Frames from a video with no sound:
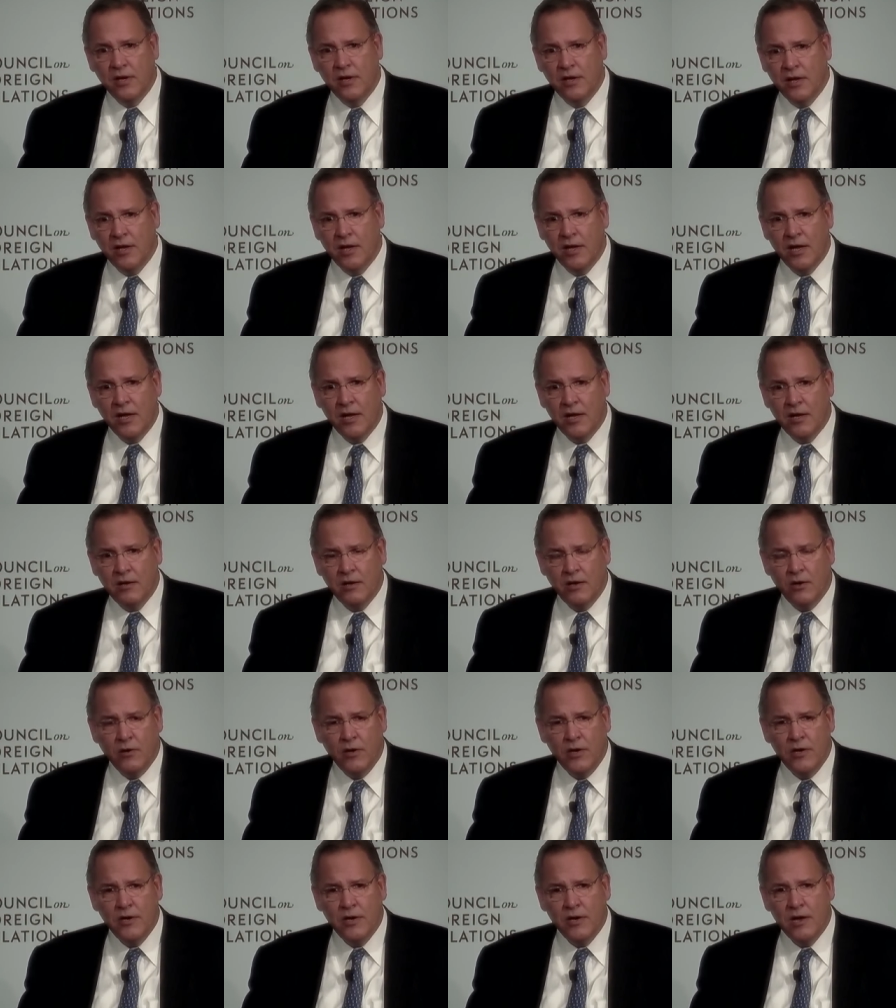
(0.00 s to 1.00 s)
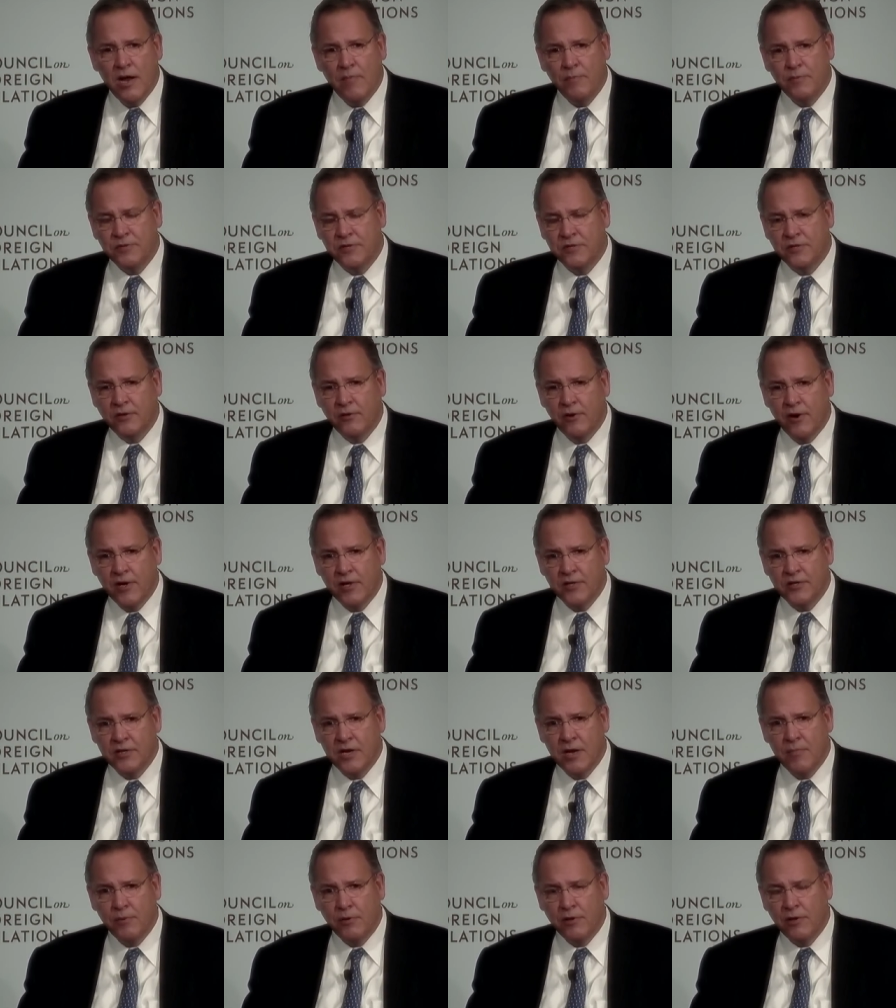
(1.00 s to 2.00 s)
And you know, Indianapolis is a great
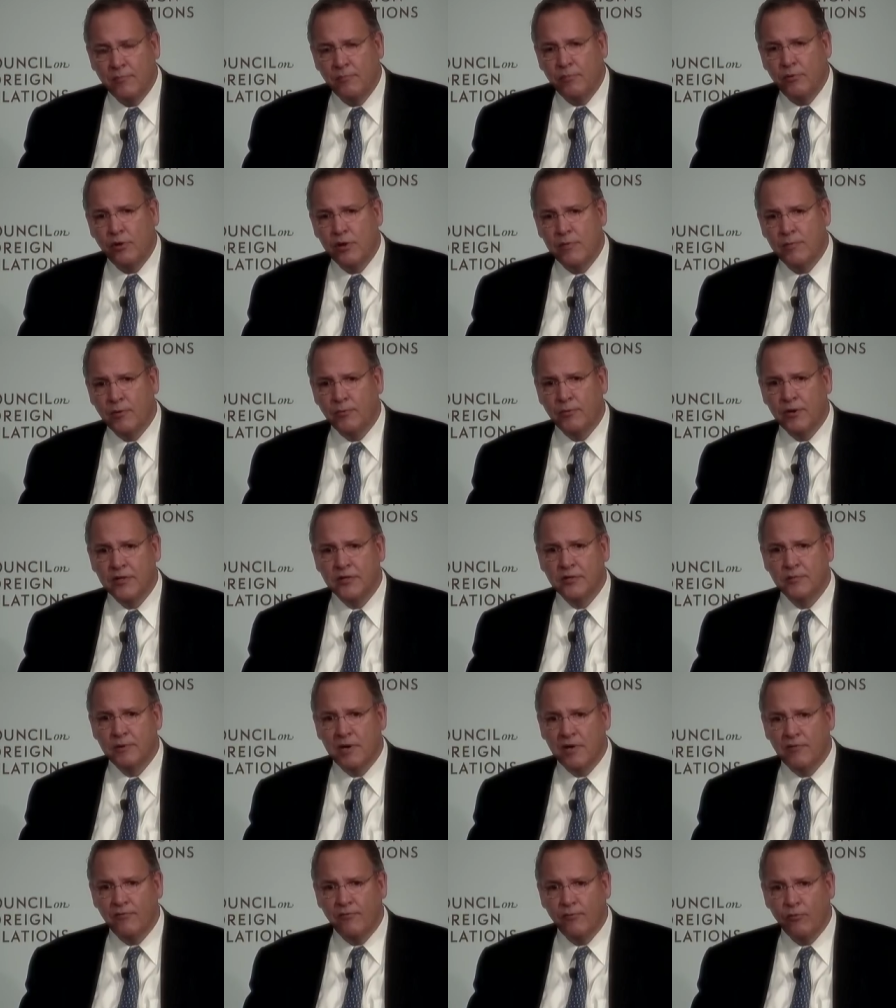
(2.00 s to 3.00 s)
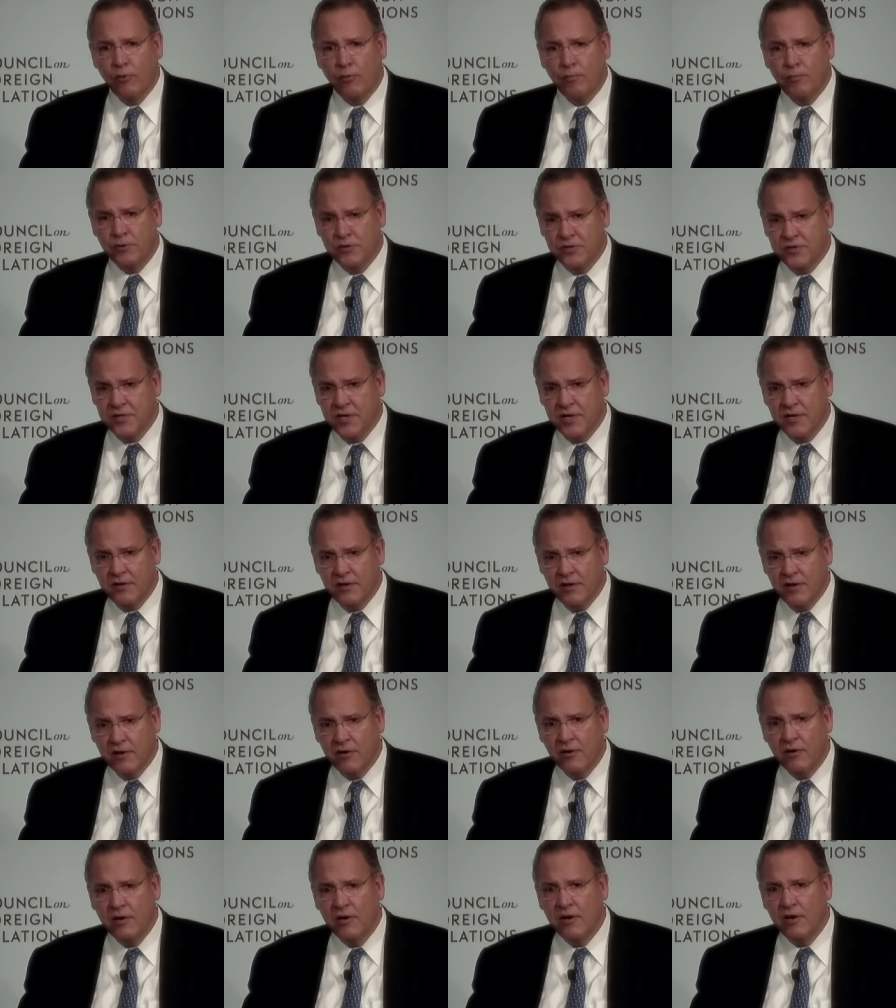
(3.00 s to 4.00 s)
example. Unemployment rate's about four percent
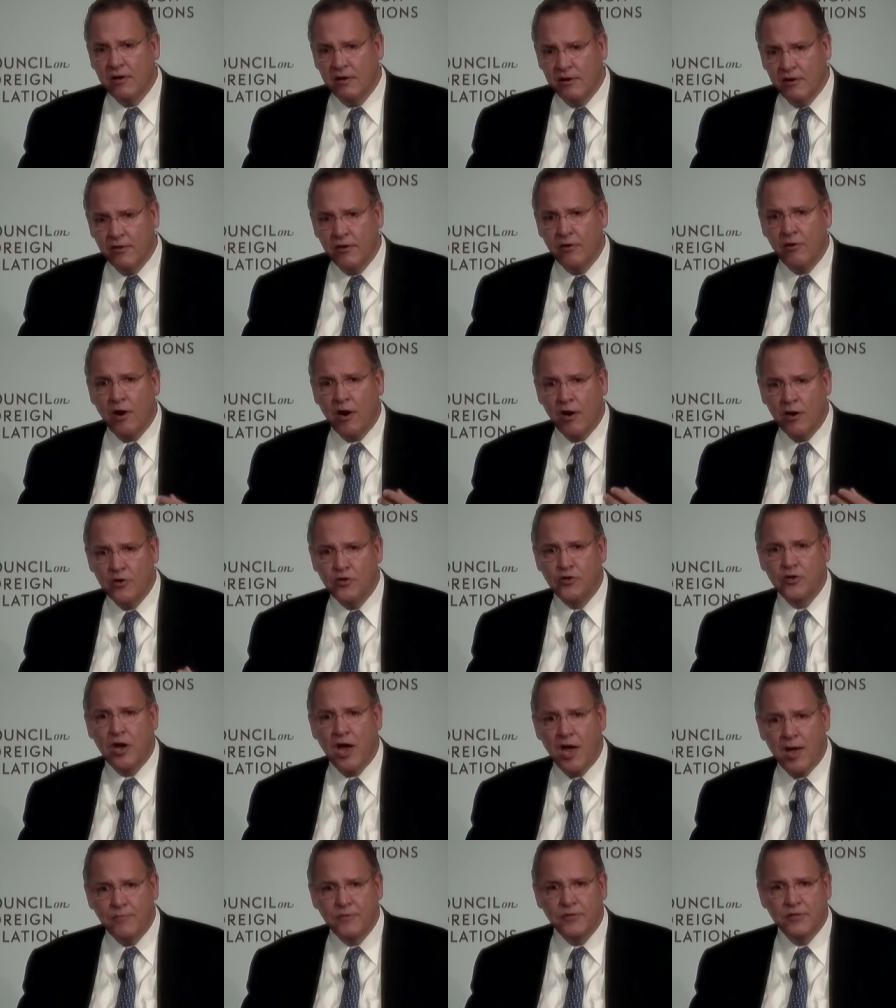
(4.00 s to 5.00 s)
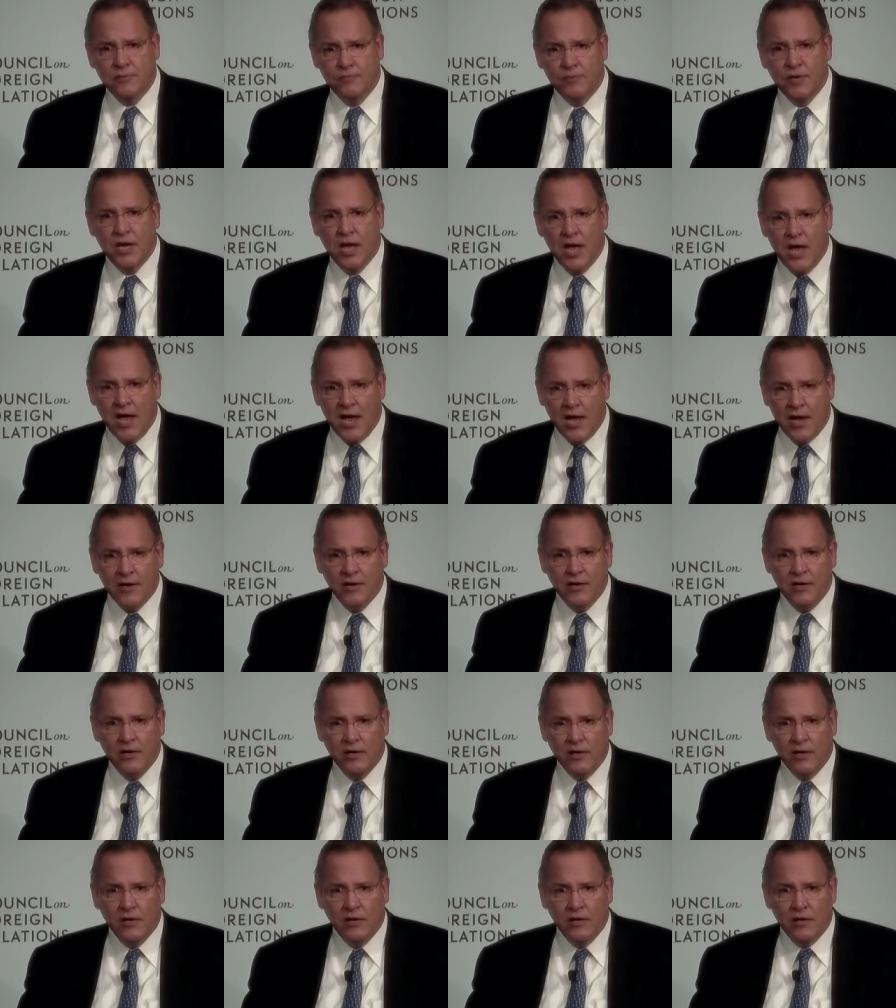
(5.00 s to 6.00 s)
there. There are jobs to be had.
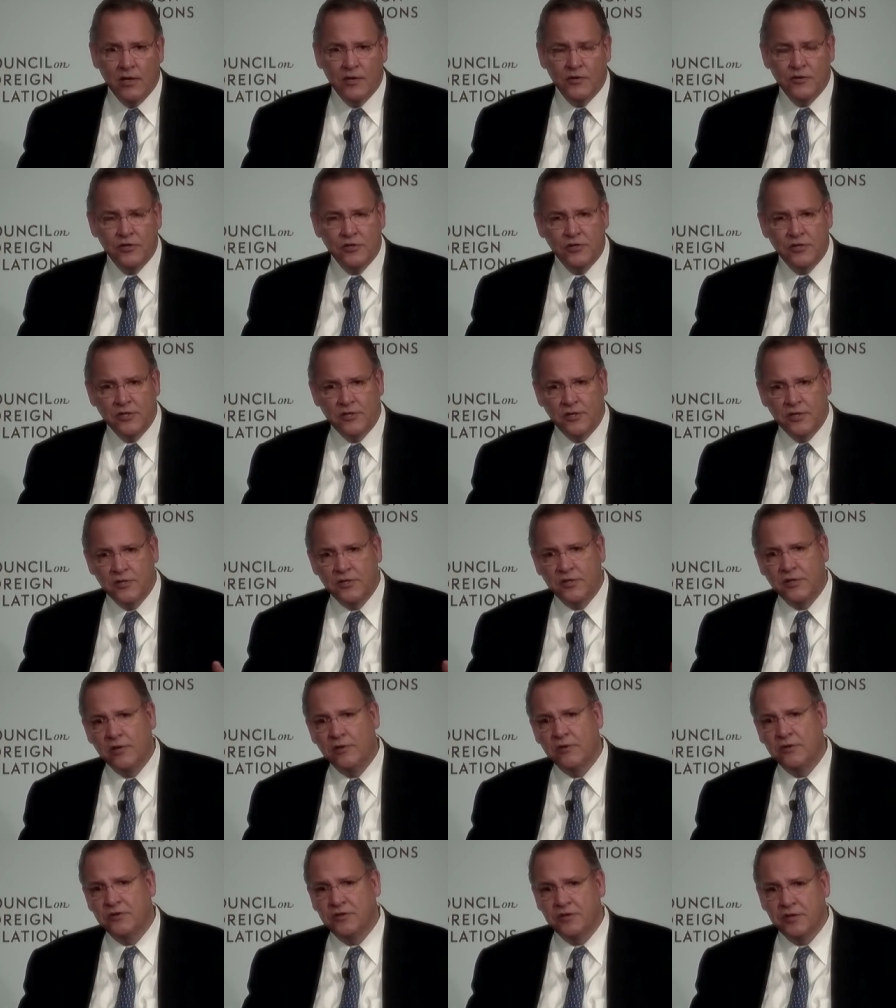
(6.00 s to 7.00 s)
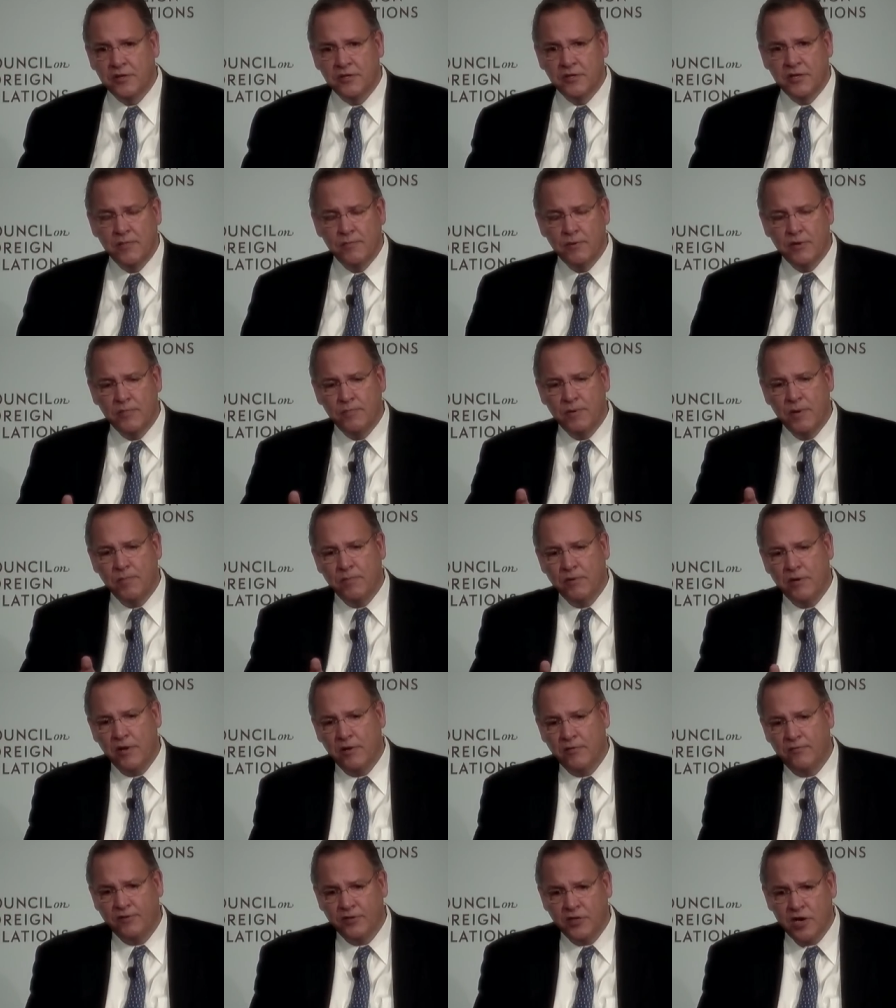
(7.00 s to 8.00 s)
It's just that the skills that some of the people on
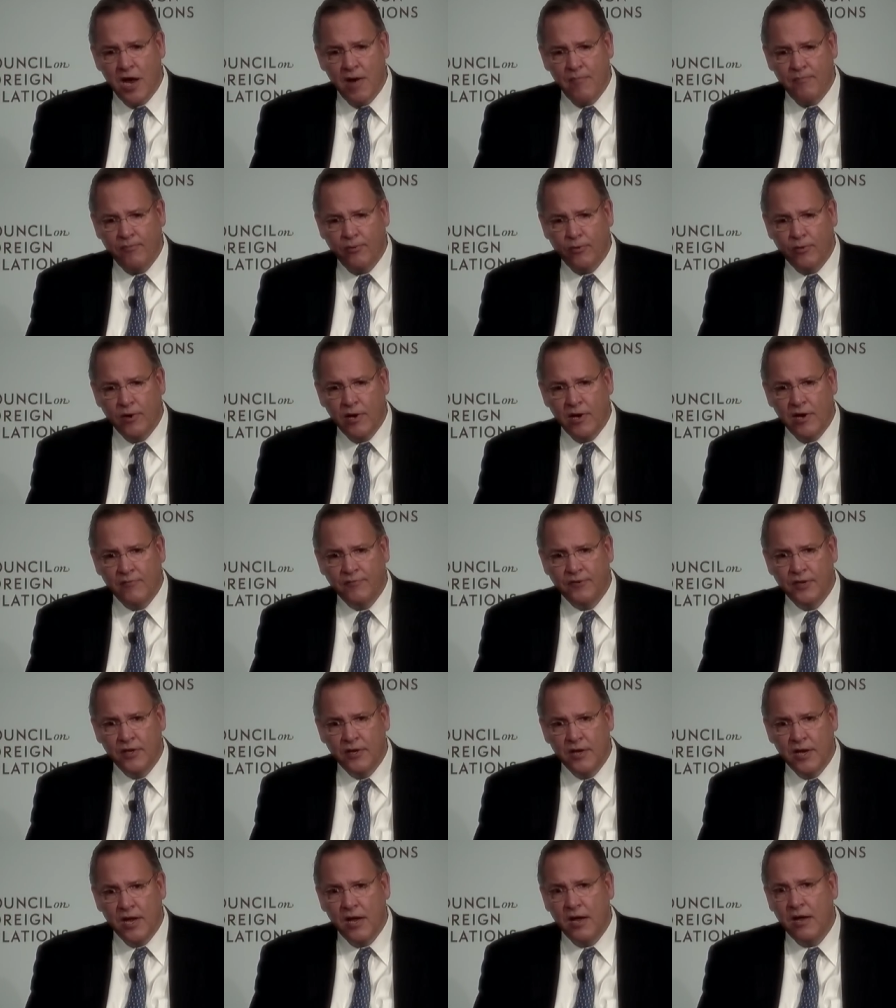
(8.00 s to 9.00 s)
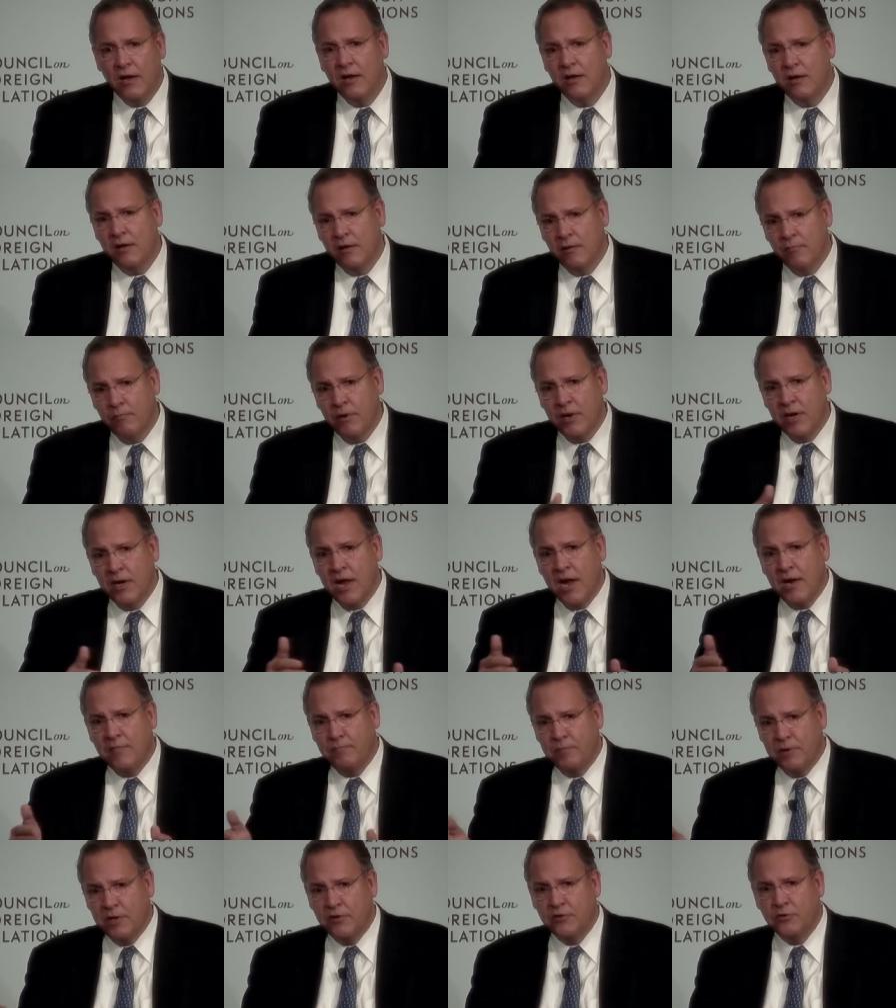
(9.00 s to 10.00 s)
the shop floor have today may
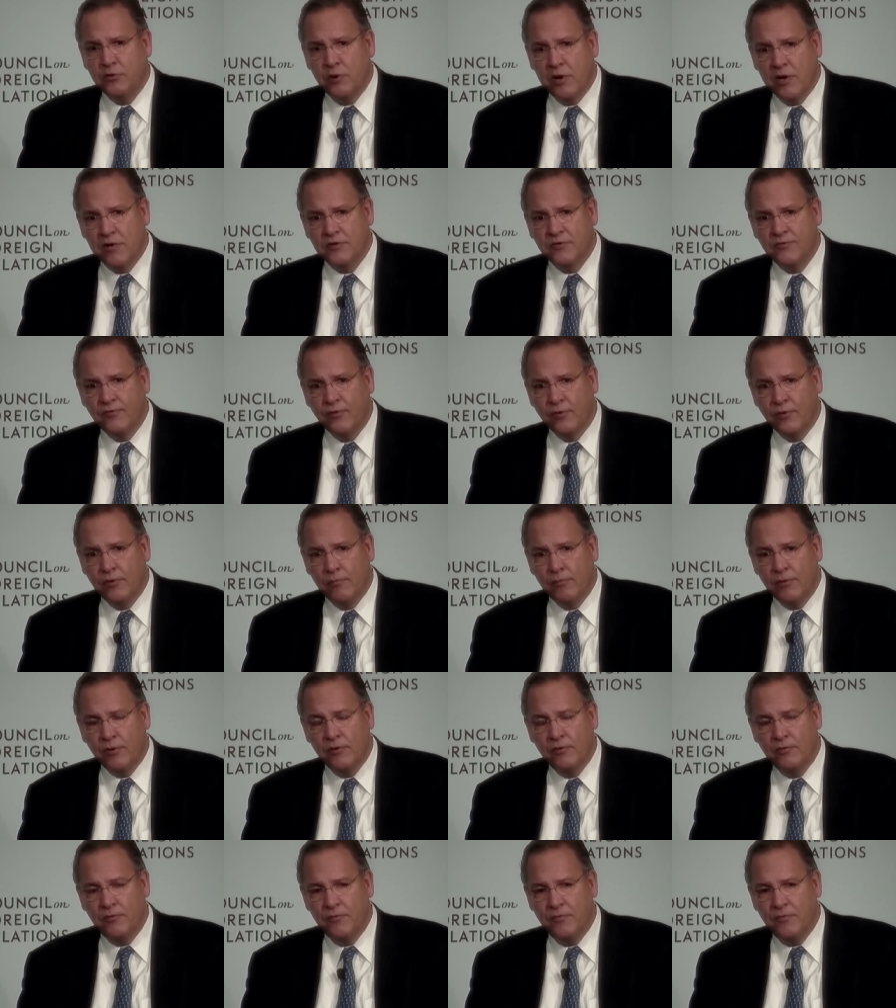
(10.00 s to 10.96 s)
not be transferable.